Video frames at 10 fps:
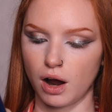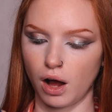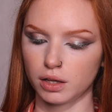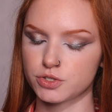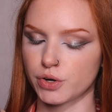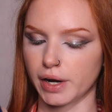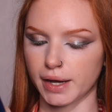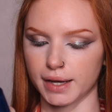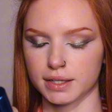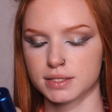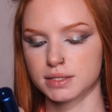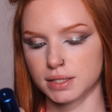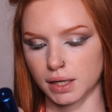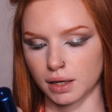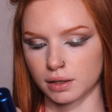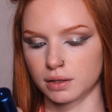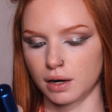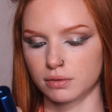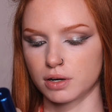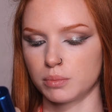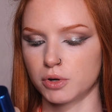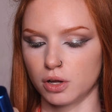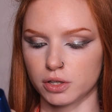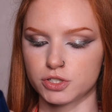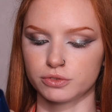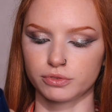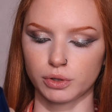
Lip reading: Ultra X10 Cover Up Collagen